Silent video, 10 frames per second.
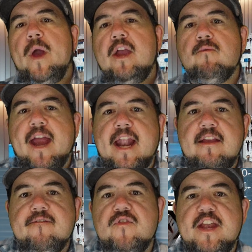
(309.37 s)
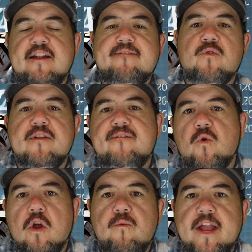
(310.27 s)
weight rating for the Dana
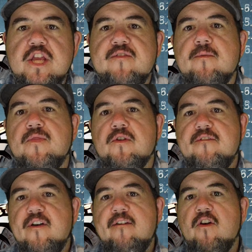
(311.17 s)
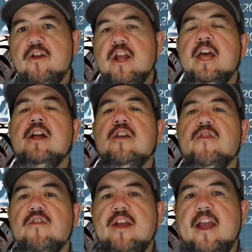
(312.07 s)
44 ranges from 3,500 to
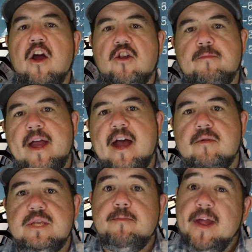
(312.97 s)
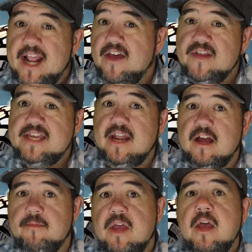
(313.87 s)
3,800 pounds, depending on the
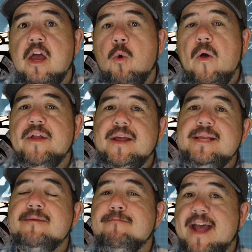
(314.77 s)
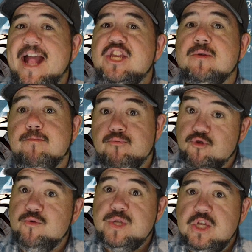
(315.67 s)
setup. While it doesn't match the
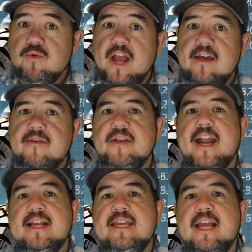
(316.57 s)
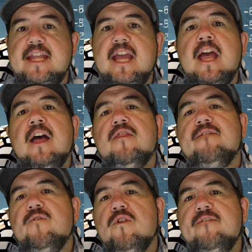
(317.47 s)
brute strength of the Dana 60, the
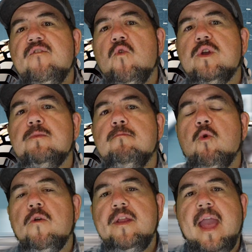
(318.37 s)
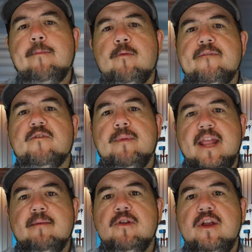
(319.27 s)
44 is more than capable for
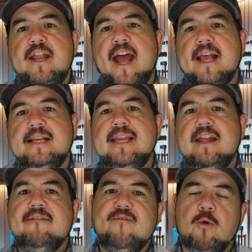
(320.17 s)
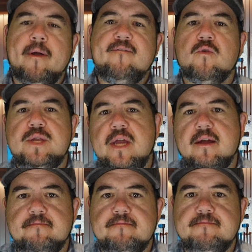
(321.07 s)
medium-duty tasks in a 4x4
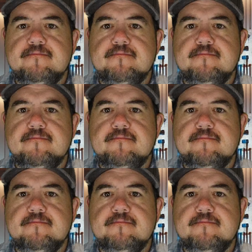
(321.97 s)
setup.